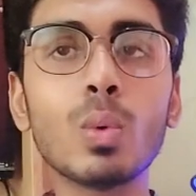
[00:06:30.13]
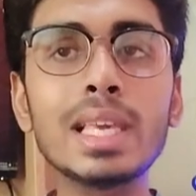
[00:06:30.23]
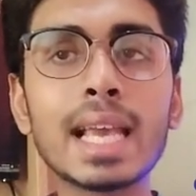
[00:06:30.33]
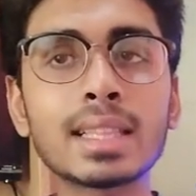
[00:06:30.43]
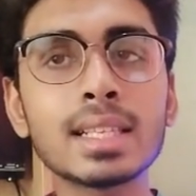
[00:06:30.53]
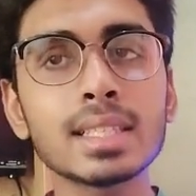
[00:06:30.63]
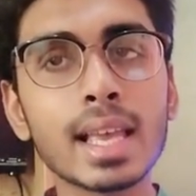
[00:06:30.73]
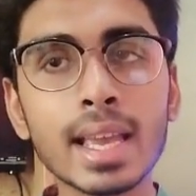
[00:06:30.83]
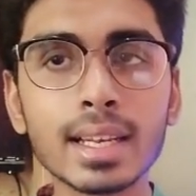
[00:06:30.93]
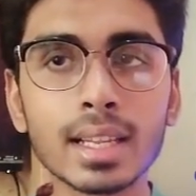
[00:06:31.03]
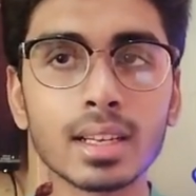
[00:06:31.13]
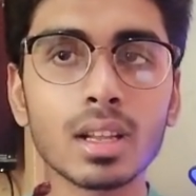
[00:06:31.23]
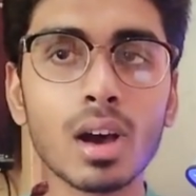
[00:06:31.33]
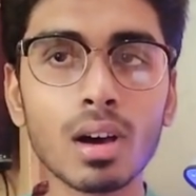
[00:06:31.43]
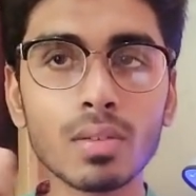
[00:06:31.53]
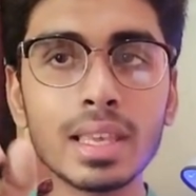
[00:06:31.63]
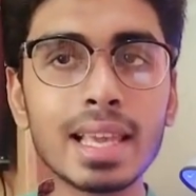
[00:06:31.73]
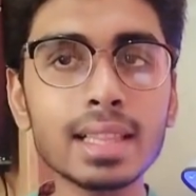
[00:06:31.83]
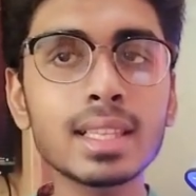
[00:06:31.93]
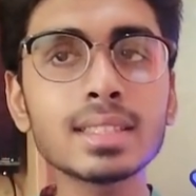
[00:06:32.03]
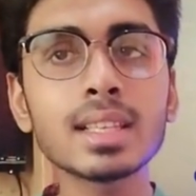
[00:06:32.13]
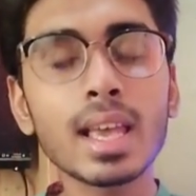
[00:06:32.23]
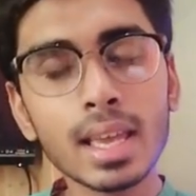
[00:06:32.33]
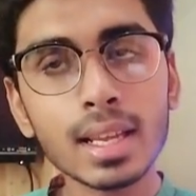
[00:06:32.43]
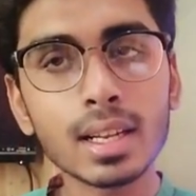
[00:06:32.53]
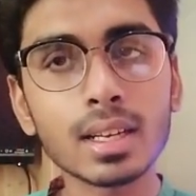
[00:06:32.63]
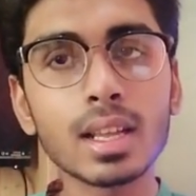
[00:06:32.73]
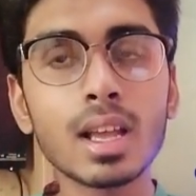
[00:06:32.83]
We get his hinnen. We get his hinnen.